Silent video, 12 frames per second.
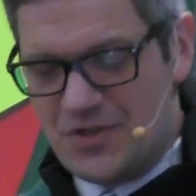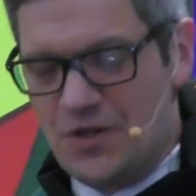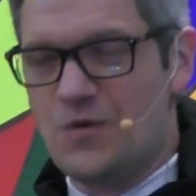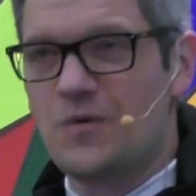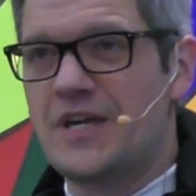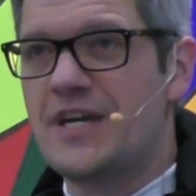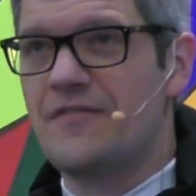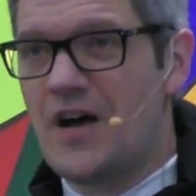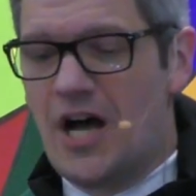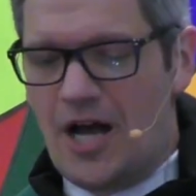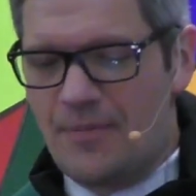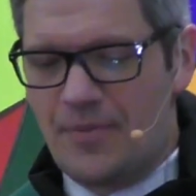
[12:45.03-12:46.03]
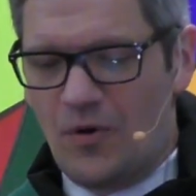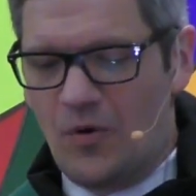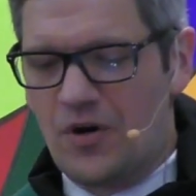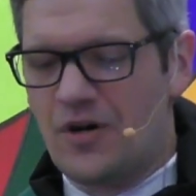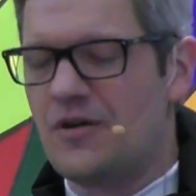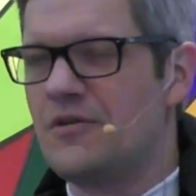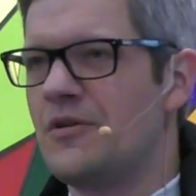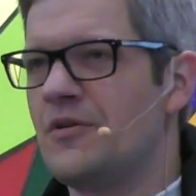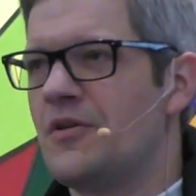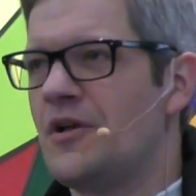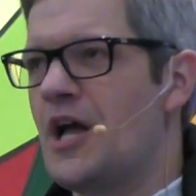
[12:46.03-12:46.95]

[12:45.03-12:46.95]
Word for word: to give up or